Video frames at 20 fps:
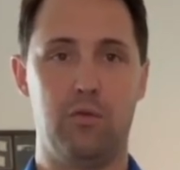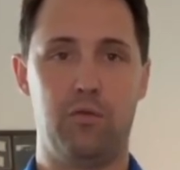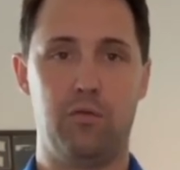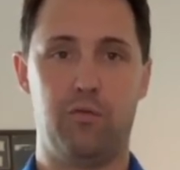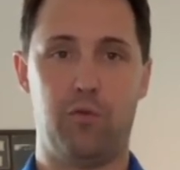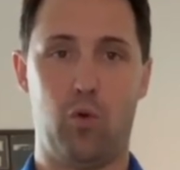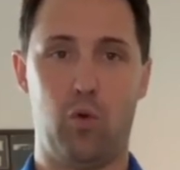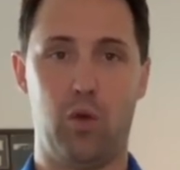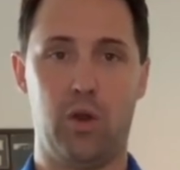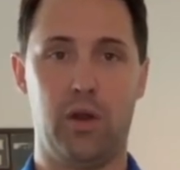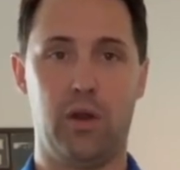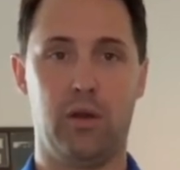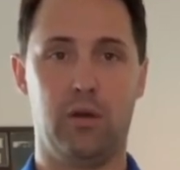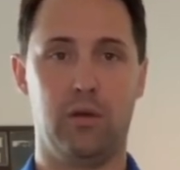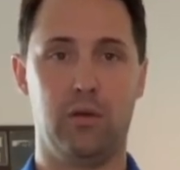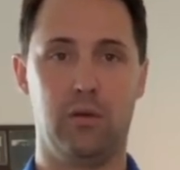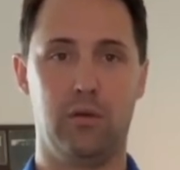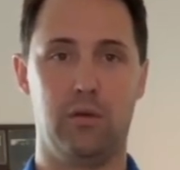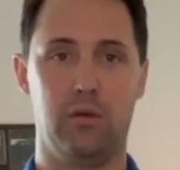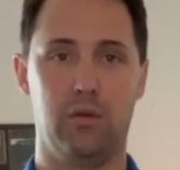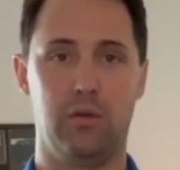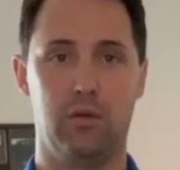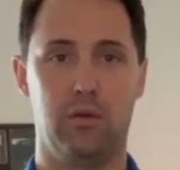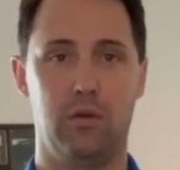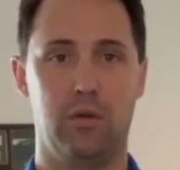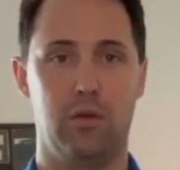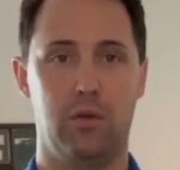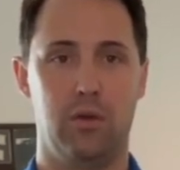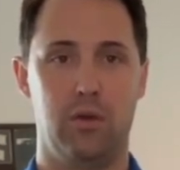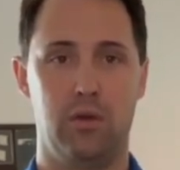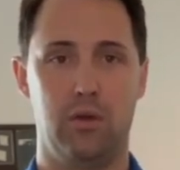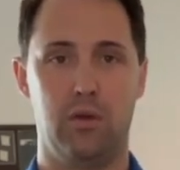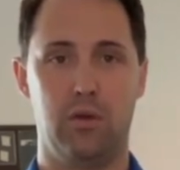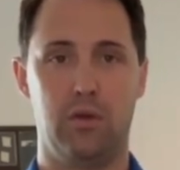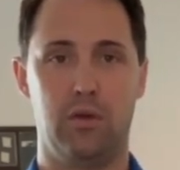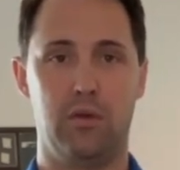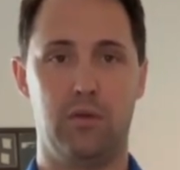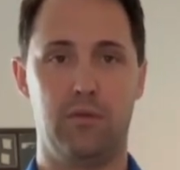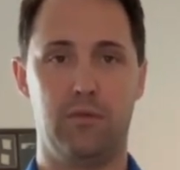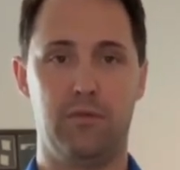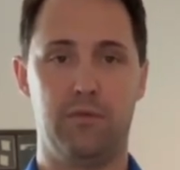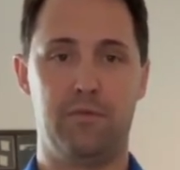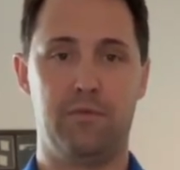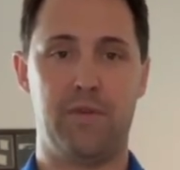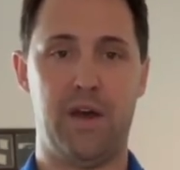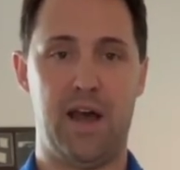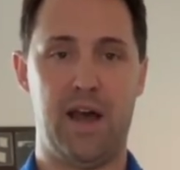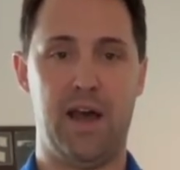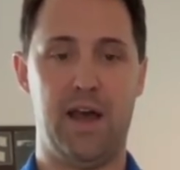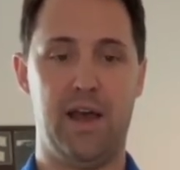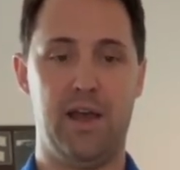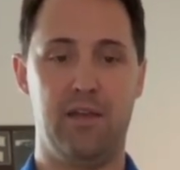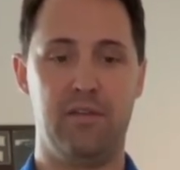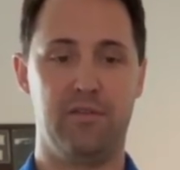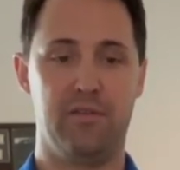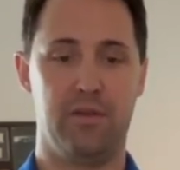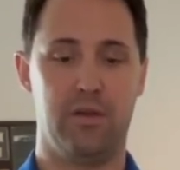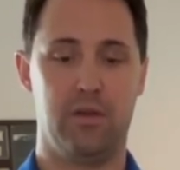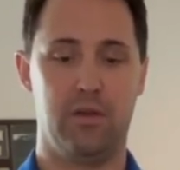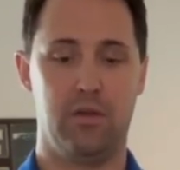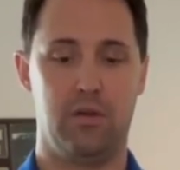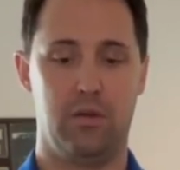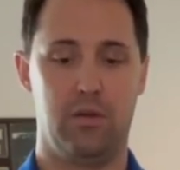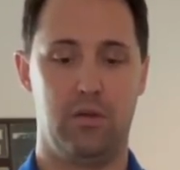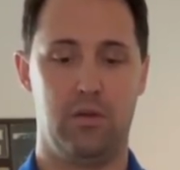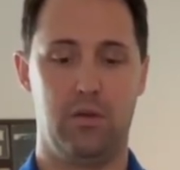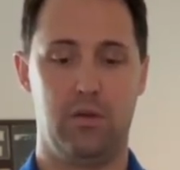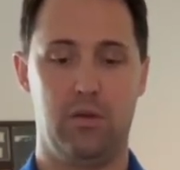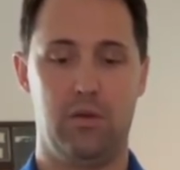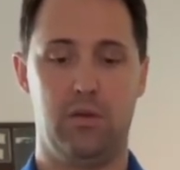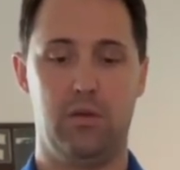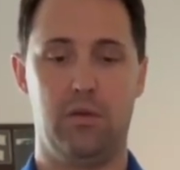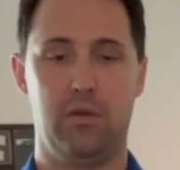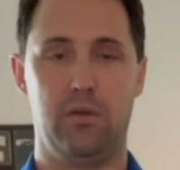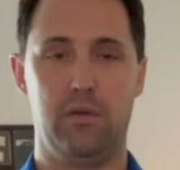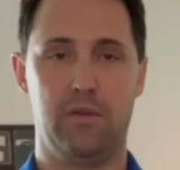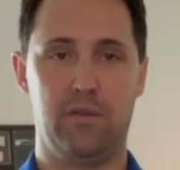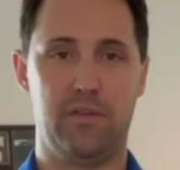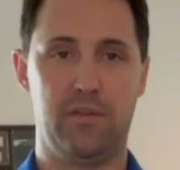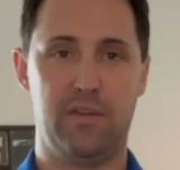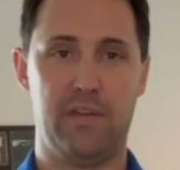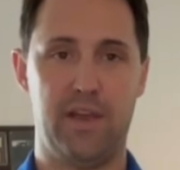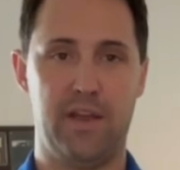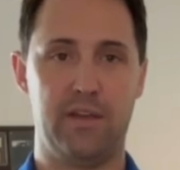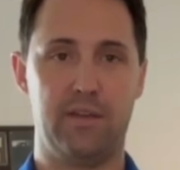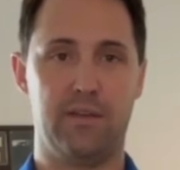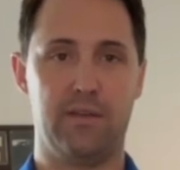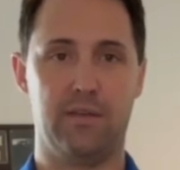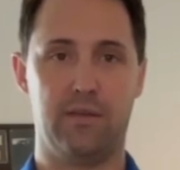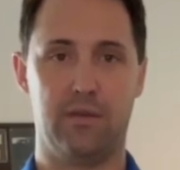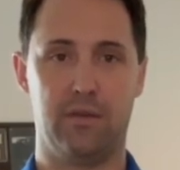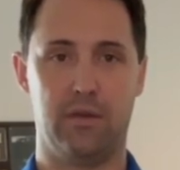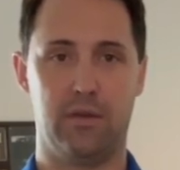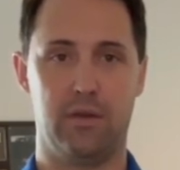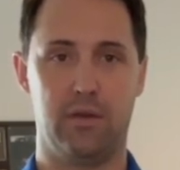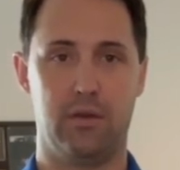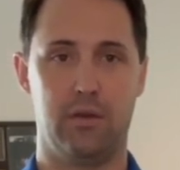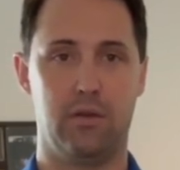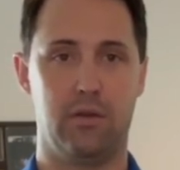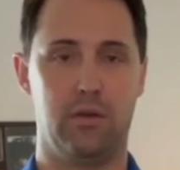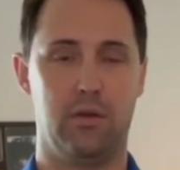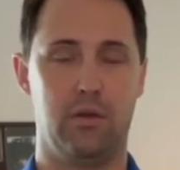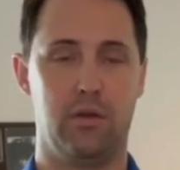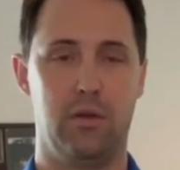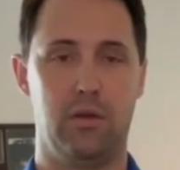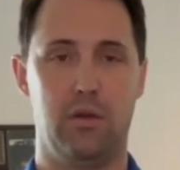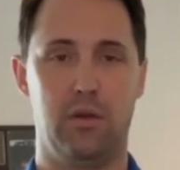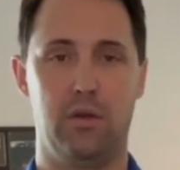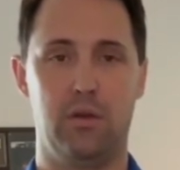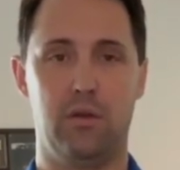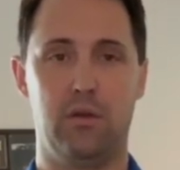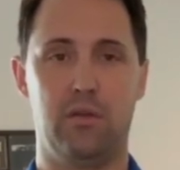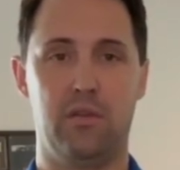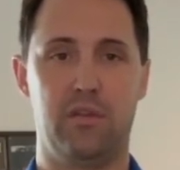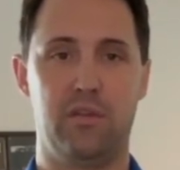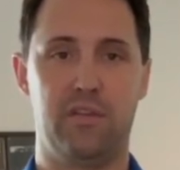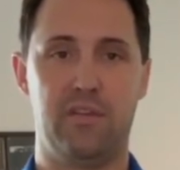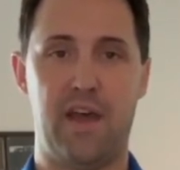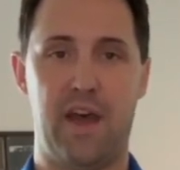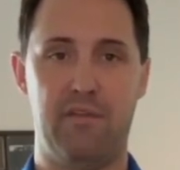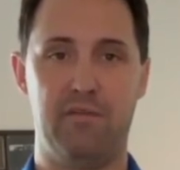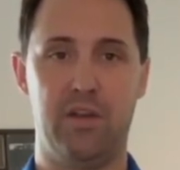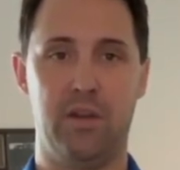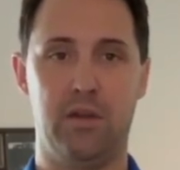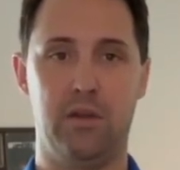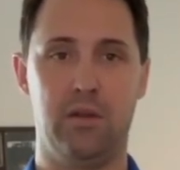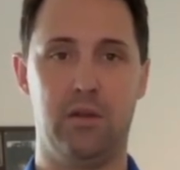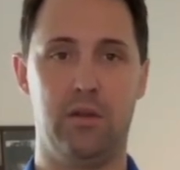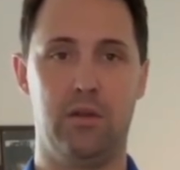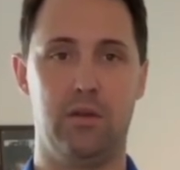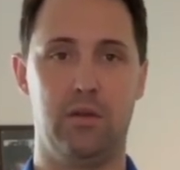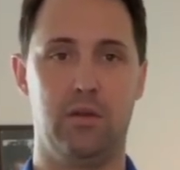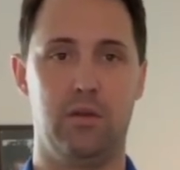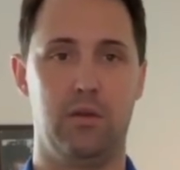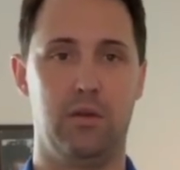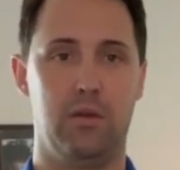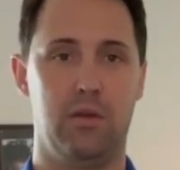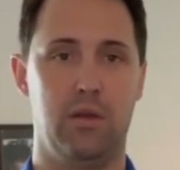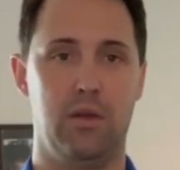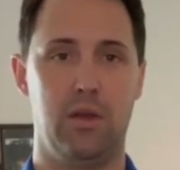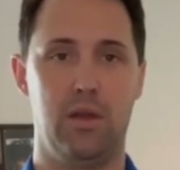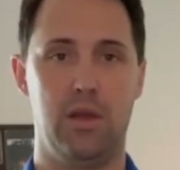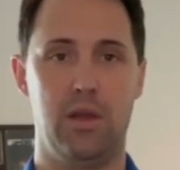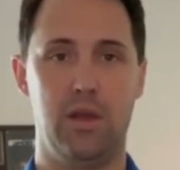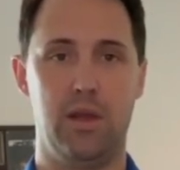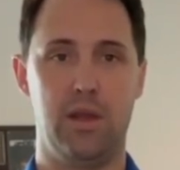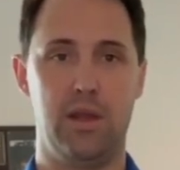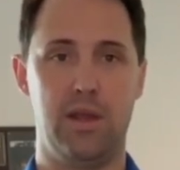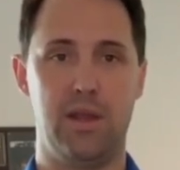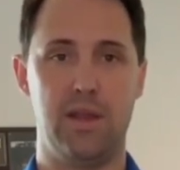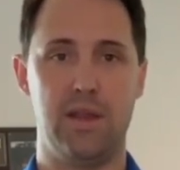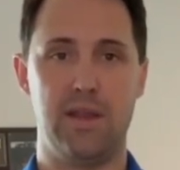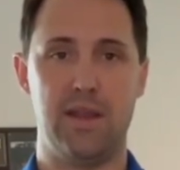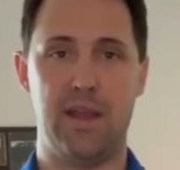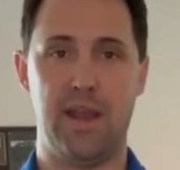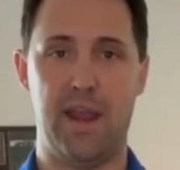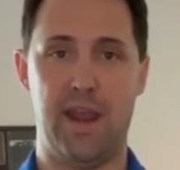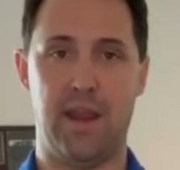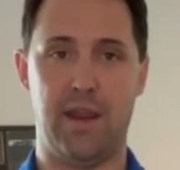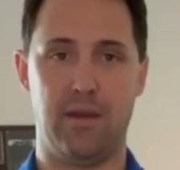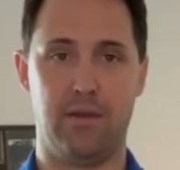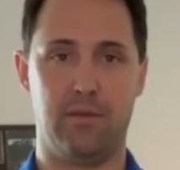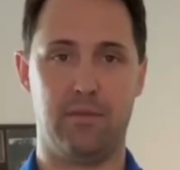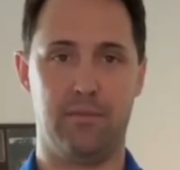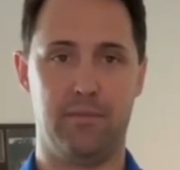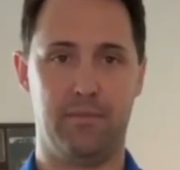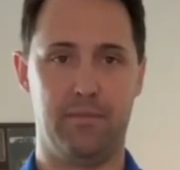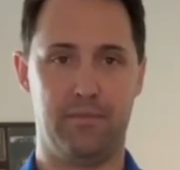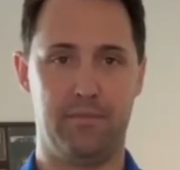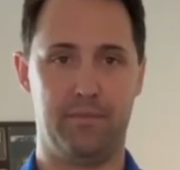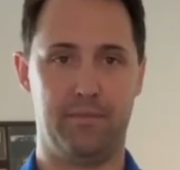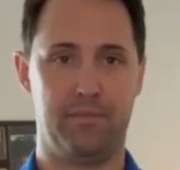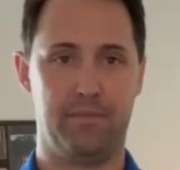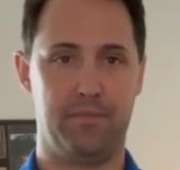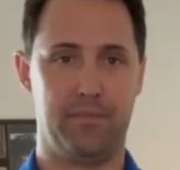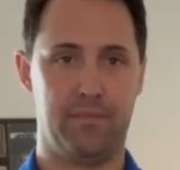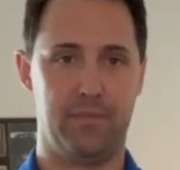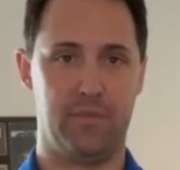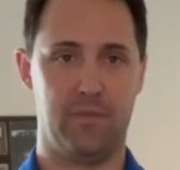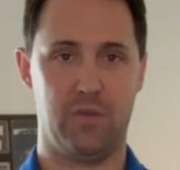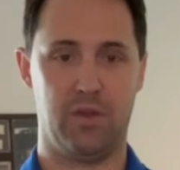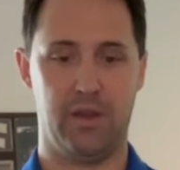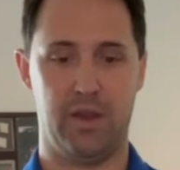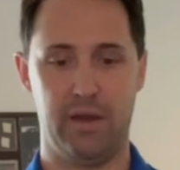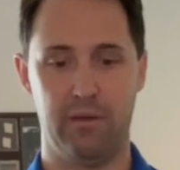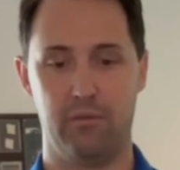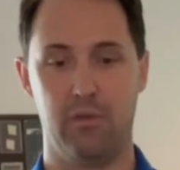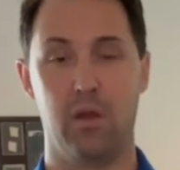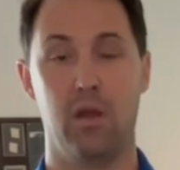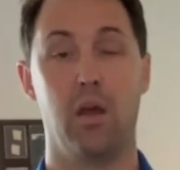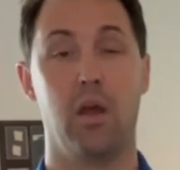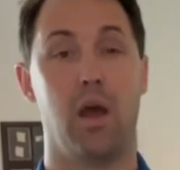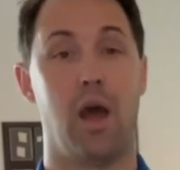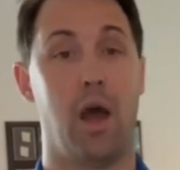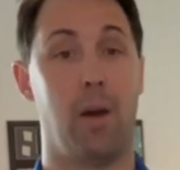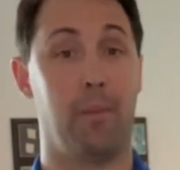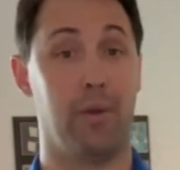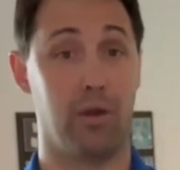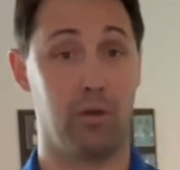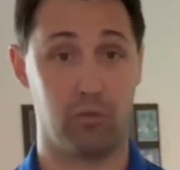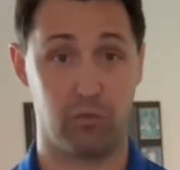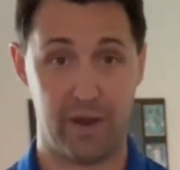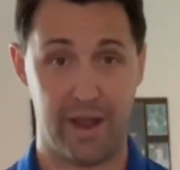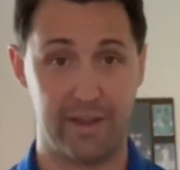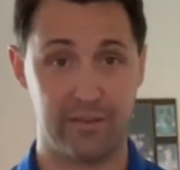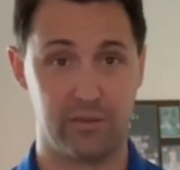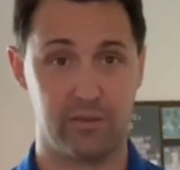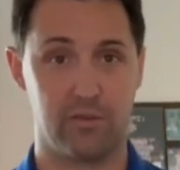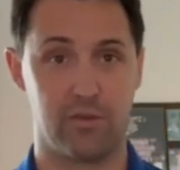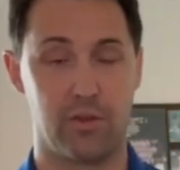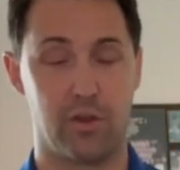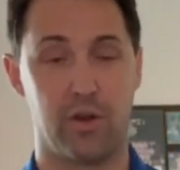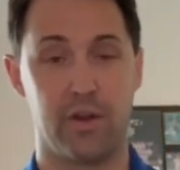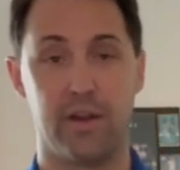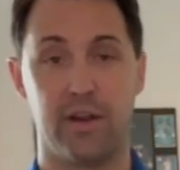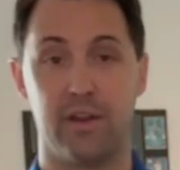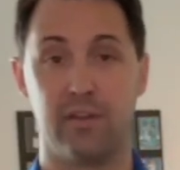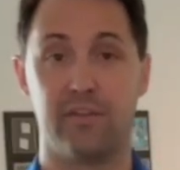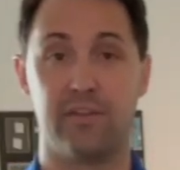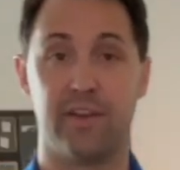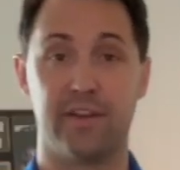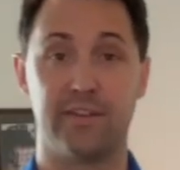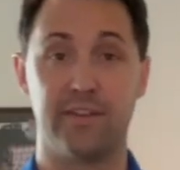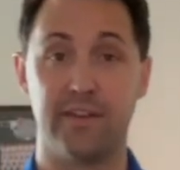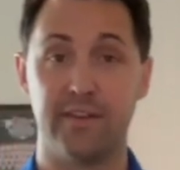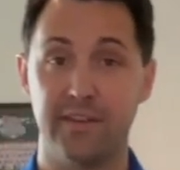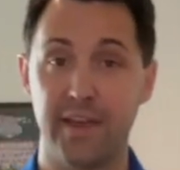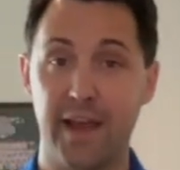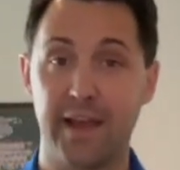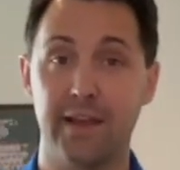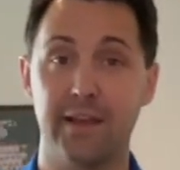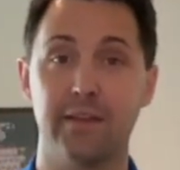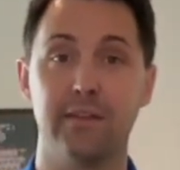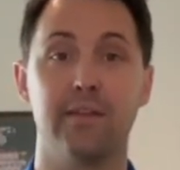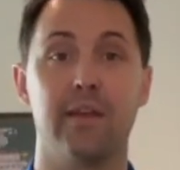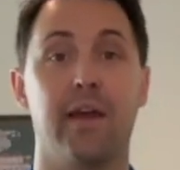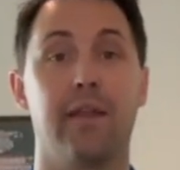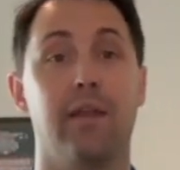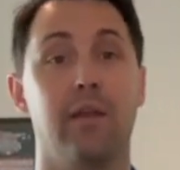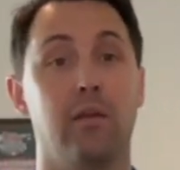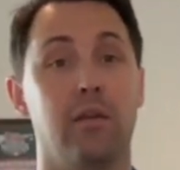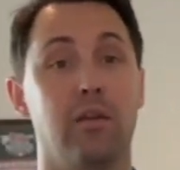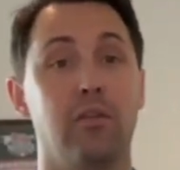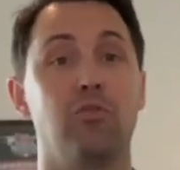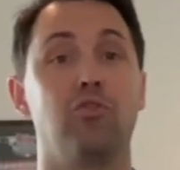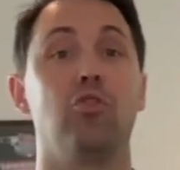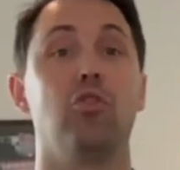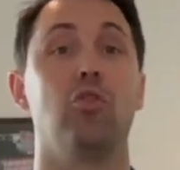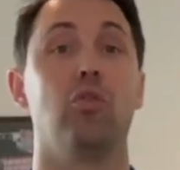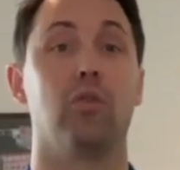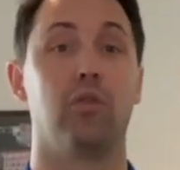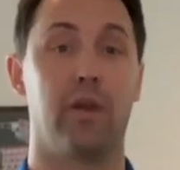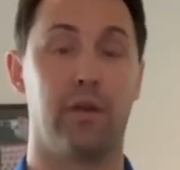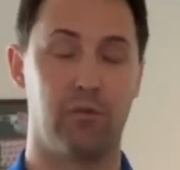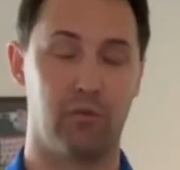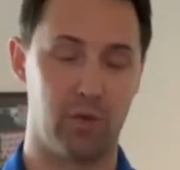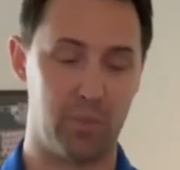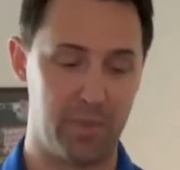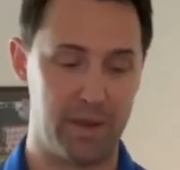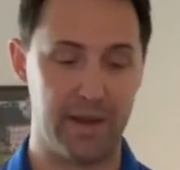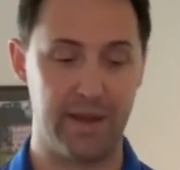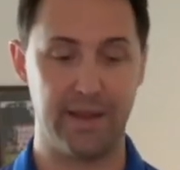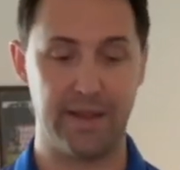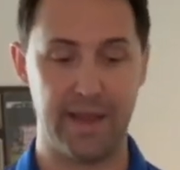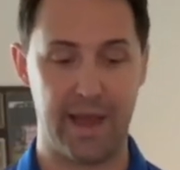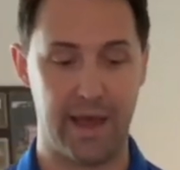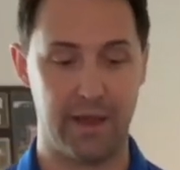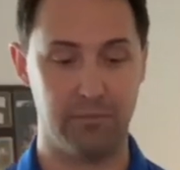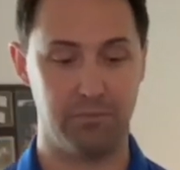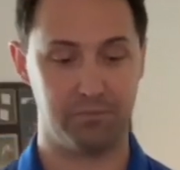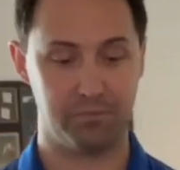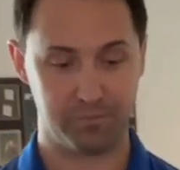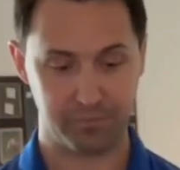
4, 5, 6, 7, 8. Right? I'm going to rest 30 to 60 seconds and then do and repeat again.